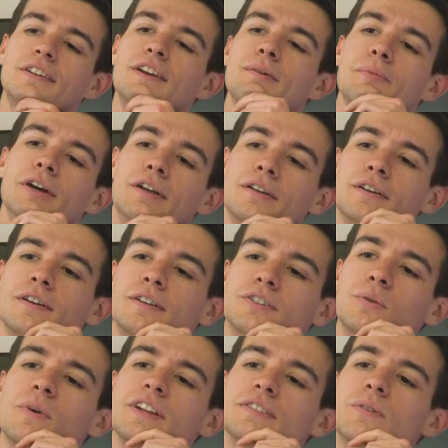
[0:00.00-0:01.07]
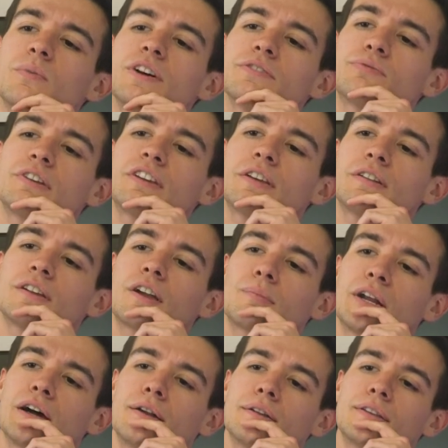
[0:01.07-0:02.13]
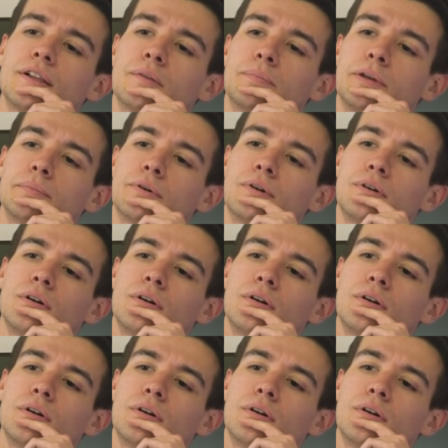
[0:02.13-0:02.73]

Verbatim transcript: Yeah, man. So when's it? When's Rekindling coming out? Tell the people.